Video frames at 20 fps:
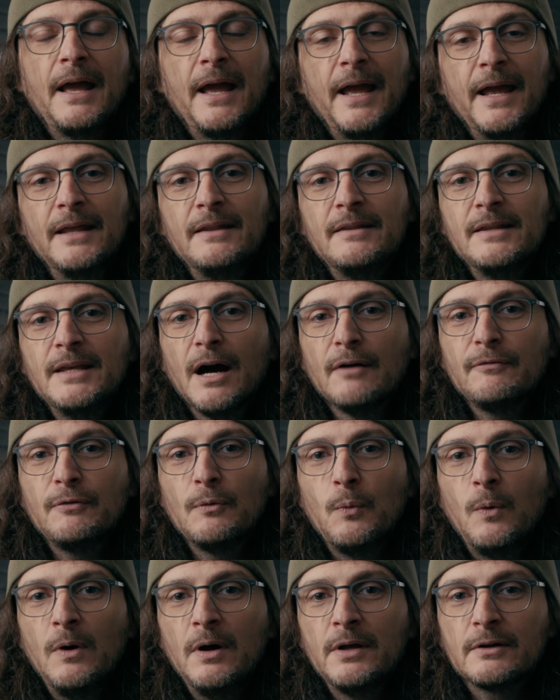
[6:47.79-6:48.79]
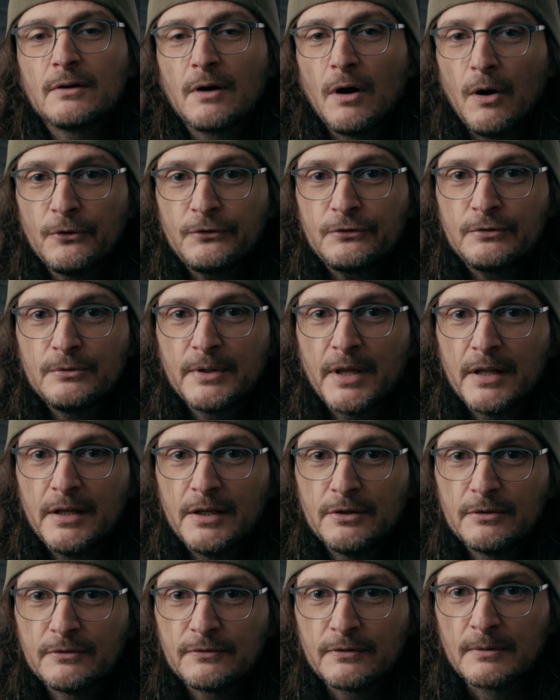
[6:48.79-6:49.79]
and the Alpha One are also
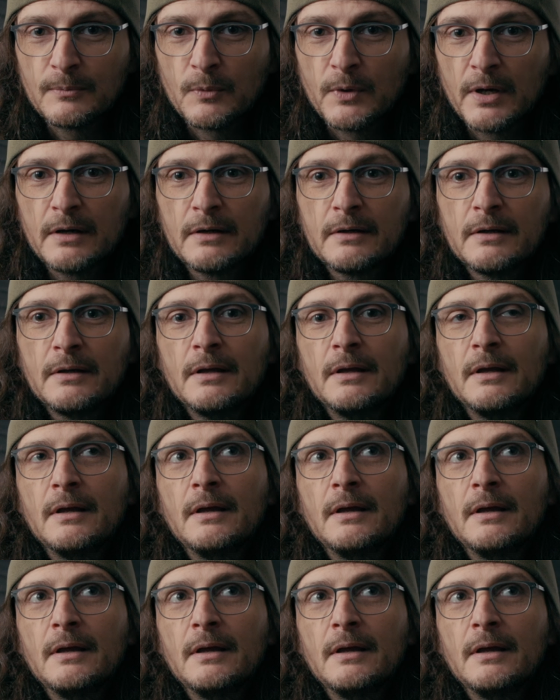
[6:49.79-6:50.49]
getting new firmware.